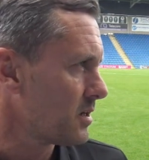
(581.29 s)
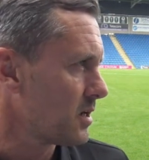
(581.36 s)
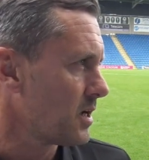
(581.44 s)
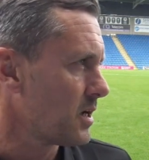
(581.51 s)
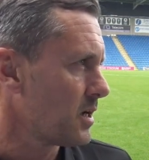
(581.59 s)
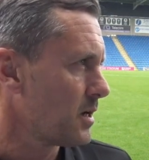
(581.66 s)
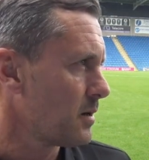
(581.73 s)

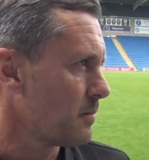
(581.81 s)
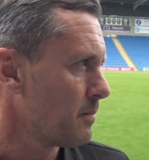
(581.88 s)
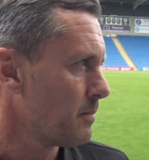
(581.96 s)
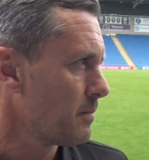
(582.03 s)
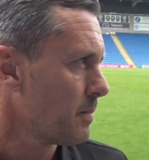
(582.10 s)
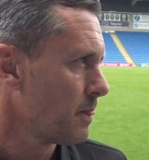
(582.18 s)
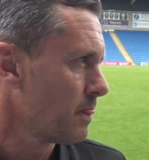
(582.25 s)

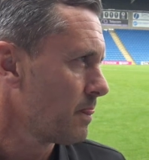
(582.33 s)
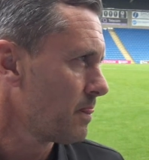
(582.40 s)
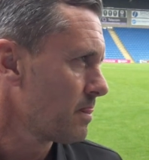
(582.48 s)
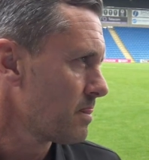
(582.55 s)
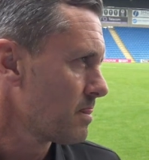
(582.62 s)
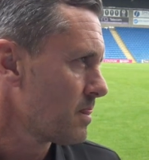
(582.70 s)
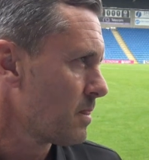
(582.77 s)

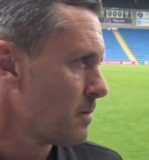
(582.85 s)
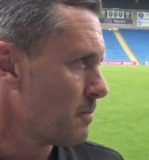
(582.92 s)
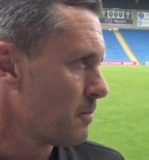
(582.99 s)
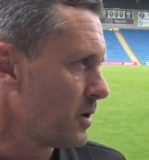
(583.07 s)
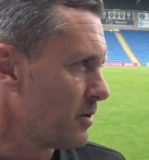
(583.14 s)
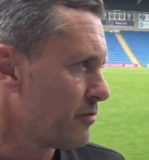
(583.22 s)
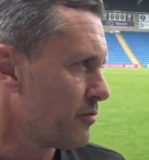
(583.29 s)

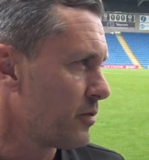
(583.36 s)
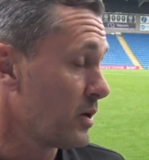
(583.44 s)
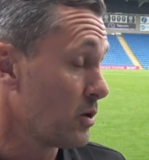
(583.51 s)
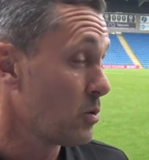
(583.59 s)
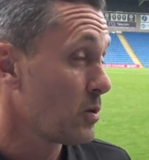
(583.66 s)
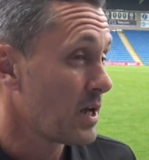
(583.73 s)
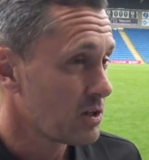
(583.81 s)
But if we
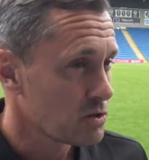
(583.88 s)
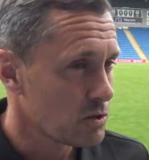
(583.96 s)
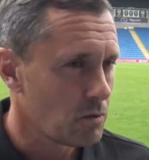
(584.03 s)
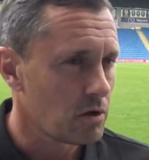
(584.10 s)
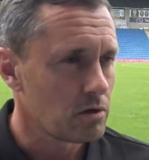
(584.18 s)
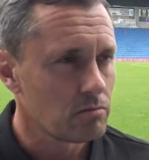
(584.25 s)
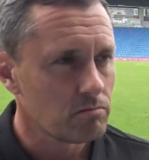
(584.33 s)
do get someone,